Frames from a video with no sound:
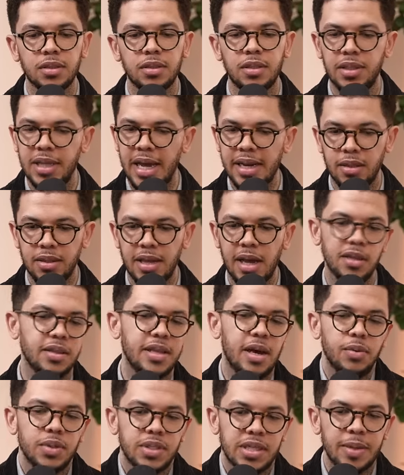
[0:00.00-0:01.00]
And that
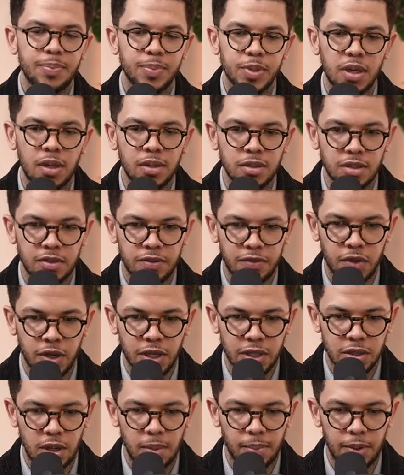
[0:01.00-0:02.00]
was Ipsos, for
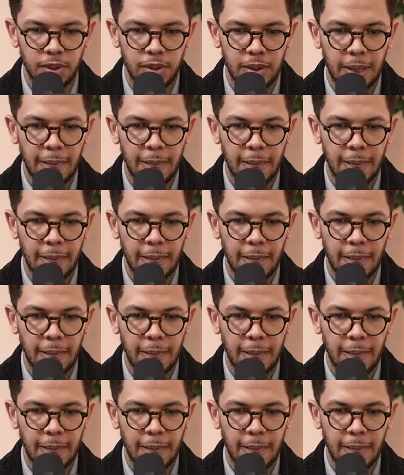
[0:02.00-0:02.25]
example.